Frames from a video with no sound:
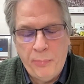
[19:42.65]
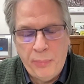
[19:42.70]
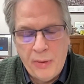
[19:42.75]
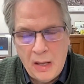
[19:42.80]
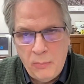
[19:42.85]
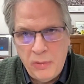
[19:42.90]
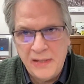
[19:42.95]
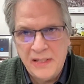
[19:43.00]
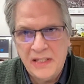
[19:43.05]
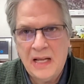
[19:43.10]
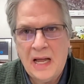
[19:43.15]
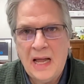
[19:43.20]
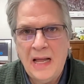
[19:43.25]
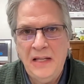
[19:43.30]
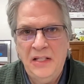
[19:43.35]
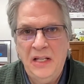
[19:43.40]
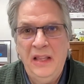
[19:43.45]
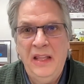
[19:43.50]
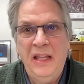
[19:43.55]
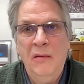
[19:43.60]

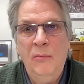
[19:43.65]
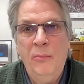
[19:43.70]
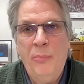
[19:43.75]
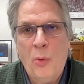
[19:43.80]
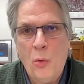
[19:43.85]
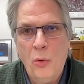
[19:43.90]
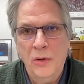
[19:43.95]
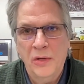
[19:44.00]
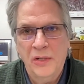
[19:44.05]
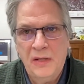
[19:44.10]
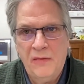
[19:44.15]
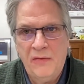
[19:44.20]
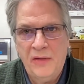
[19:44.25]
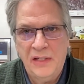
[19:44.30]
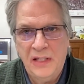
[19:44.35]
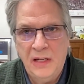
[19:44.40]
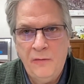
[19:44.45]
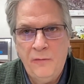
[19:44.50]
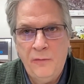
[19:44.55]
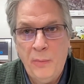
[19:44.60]
publicizing the importance of
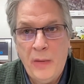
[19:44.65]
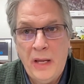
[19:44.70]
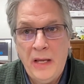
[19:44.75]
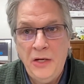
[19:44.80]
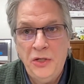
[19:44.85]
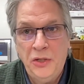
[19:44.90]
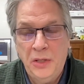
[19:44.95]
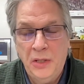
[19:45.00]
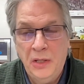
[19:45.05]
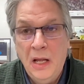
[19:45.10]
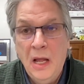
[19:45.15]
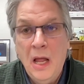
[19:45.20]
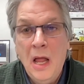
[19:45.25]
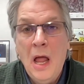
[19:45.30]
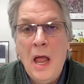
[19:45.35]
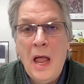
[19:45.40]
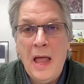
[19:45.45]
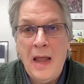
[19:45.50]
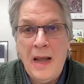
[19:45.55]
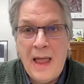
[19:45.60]
this information
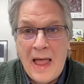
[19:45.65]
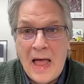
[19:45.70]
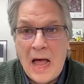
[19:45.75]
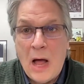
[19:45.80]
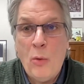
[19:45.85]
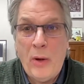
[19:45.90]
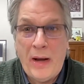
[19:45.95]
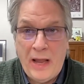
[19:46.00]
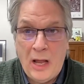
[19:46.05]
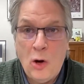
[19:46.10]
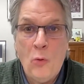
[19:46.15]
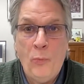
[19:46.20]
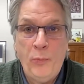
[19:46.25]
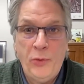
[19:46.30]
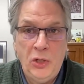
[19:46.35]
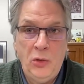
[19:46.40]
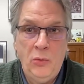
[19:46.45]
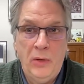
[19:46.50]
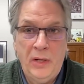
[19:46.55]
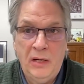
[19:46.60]
and how it
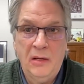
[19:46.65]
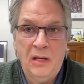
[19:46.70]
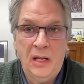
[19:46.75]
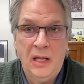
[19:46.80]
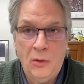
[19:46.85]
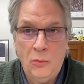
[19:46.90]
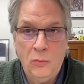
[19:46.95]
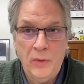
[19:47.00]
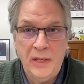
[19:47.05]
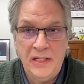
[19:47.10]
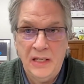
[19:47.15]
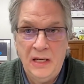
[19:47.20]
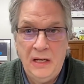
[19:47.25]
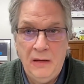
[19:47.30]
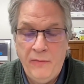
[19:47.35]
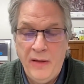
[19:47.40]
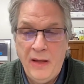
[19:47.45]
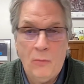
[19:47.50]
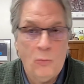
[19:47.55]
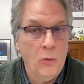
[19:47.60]
helped you in a recent
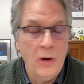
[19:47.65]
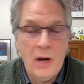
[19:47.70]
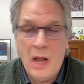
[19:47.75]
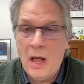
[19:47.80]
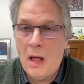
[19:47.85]
event.